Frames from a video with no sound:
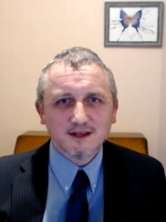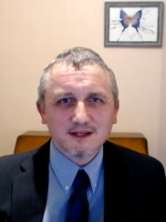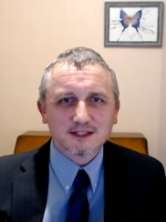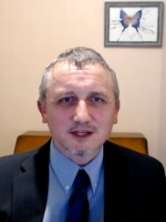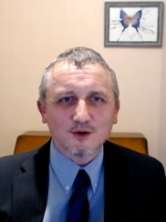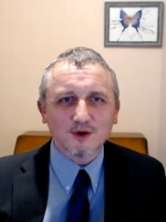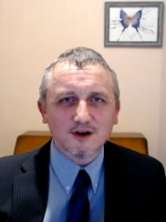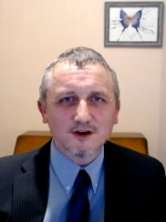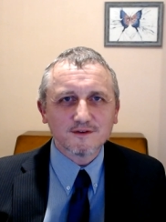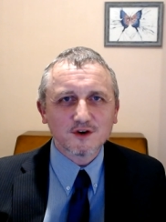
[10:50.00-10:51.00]
So a
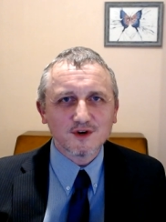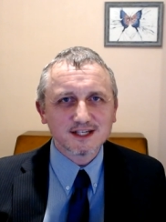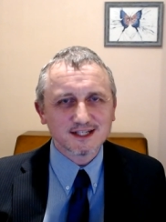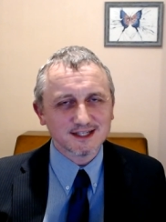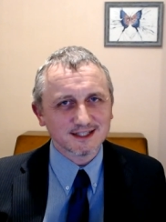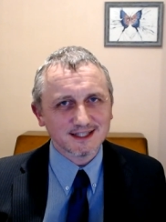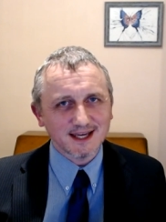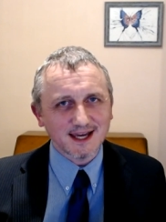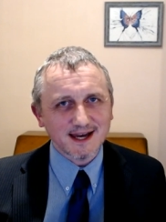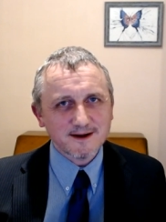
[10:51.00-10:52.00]
lot of the residents
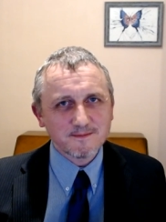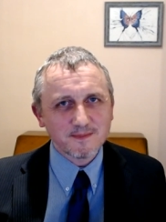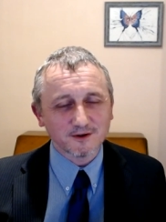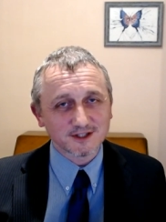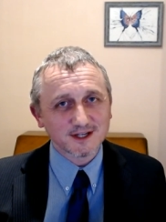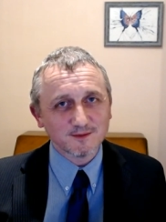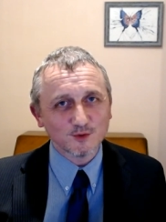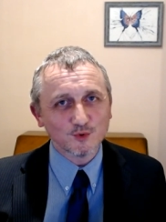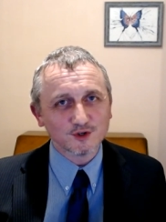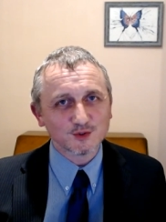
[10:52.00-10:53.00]
there on some of the
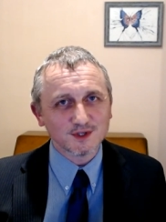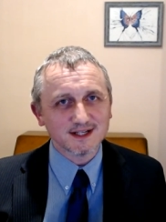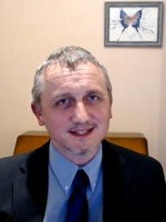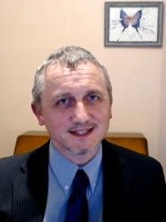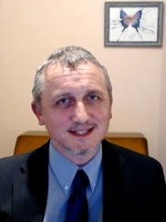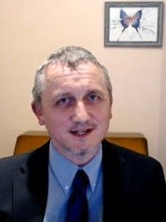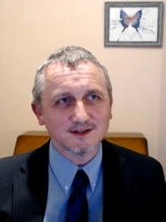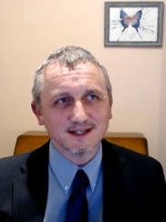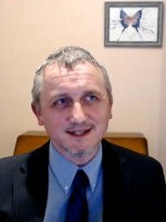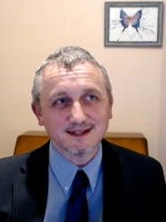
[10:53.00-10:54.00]
wards wouldn't
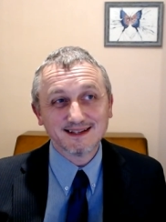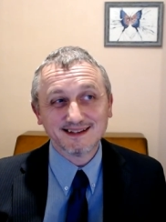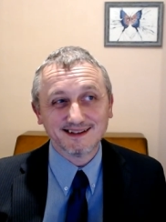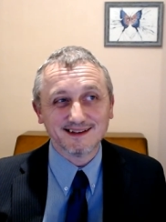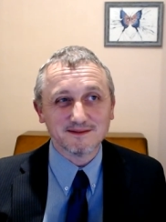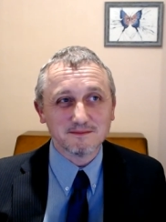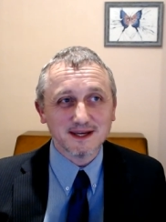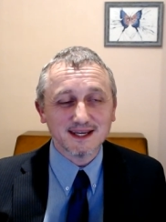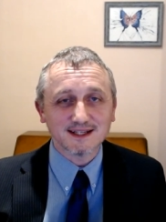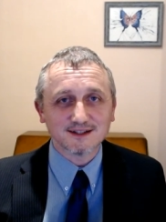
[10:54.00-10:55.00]
necessarily
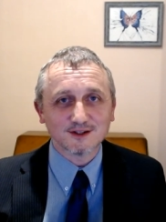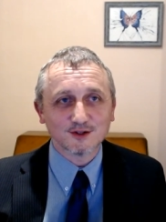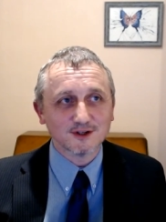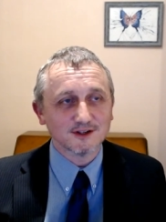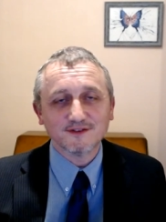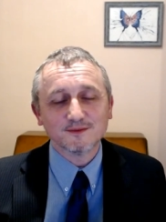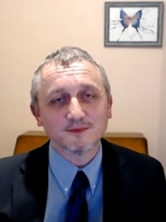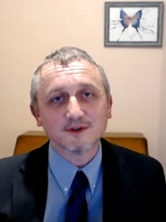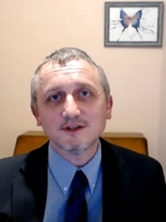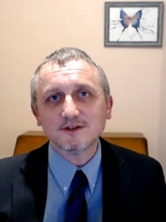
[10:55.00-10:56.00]
make it to the toilet or even
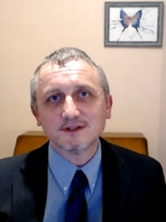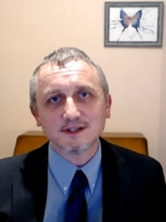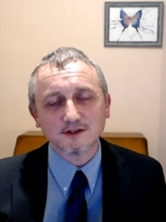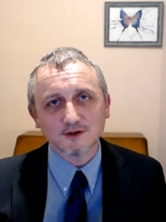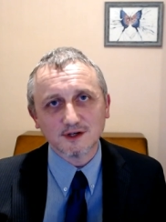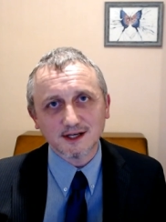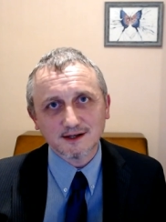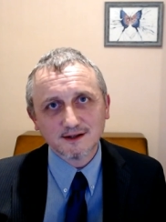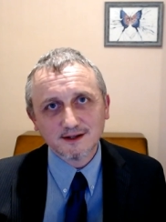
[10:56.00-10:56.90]
bother using the toilet.